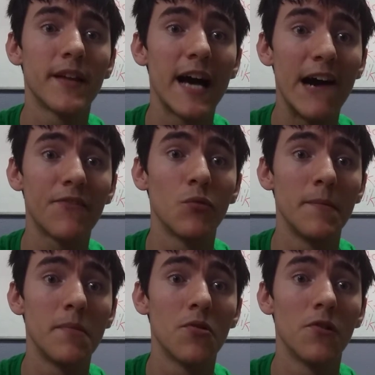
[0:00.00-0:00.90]
after we
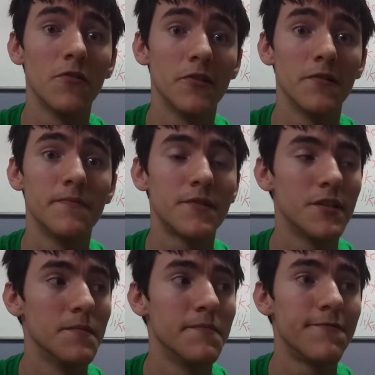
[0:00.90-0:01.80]
pulled over
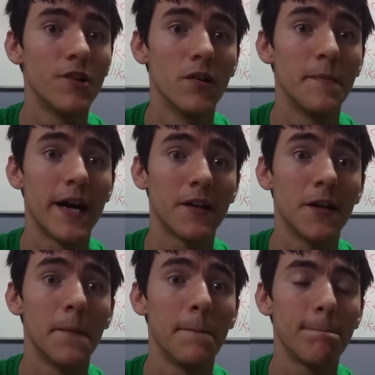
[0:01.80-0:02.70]
to fill it back up.